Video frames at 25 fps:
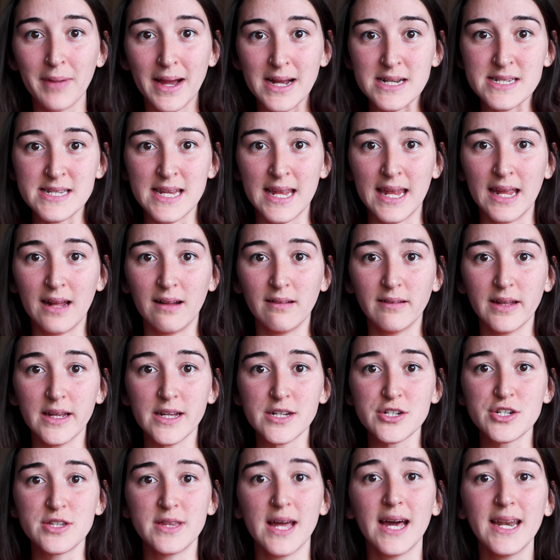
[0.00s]
back to
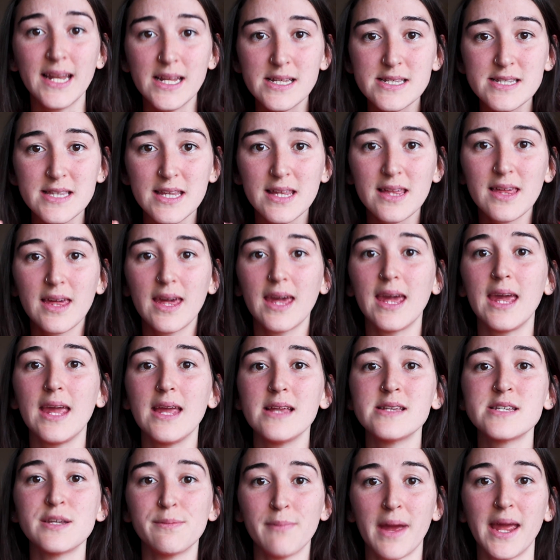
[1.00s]
English. That is the
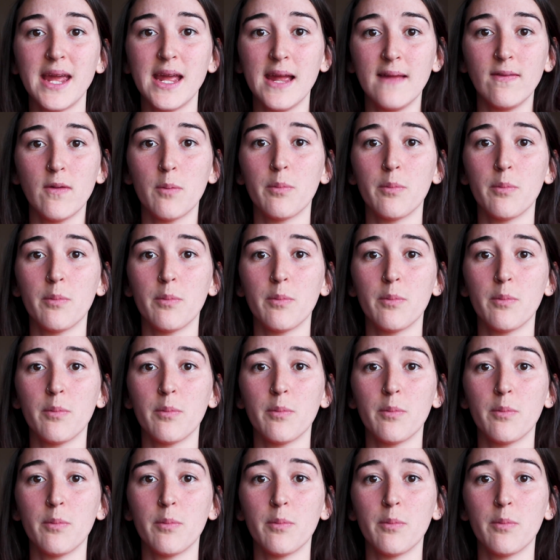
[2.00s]
key to making